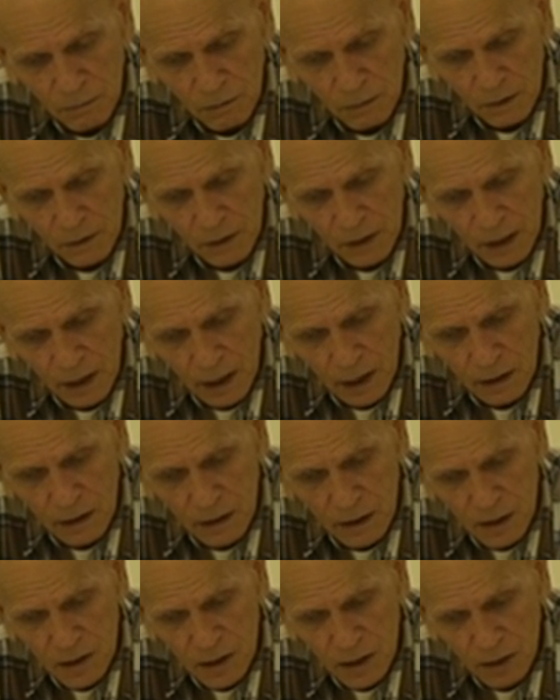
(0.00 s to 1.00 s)
with the
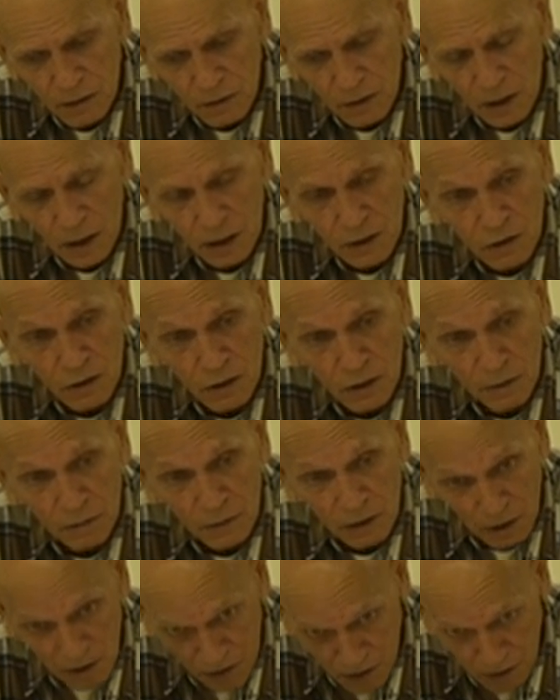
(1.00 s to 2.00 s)
Catholics there all that time,
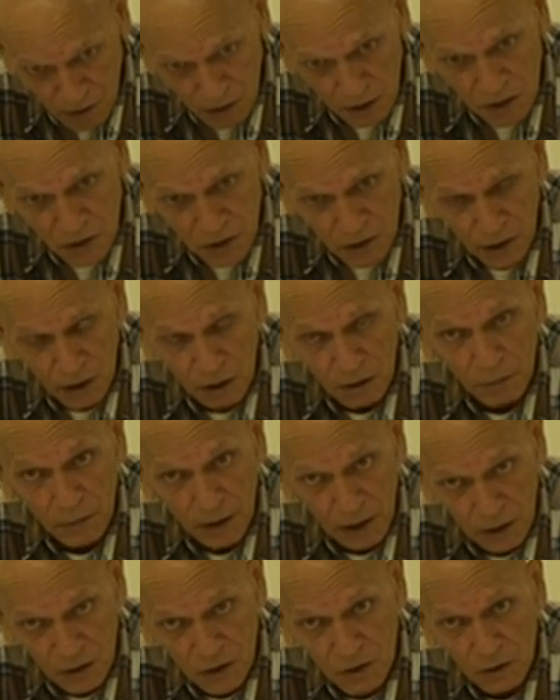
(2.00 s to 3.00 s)
and I'd seen the
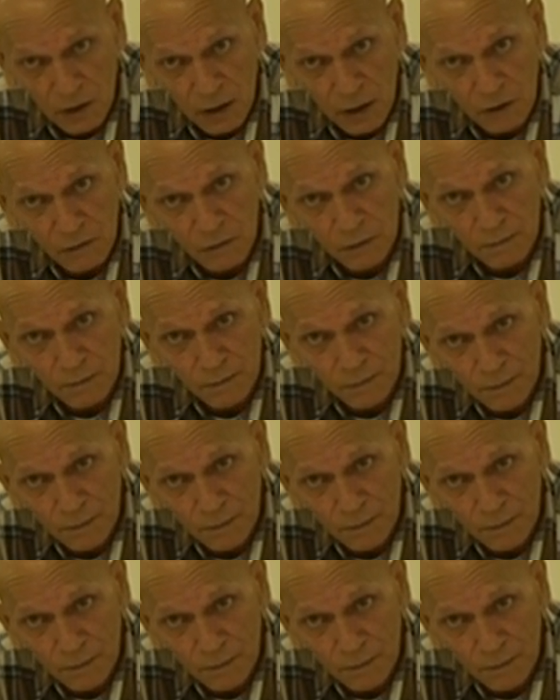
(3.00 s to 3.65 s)
better side of them.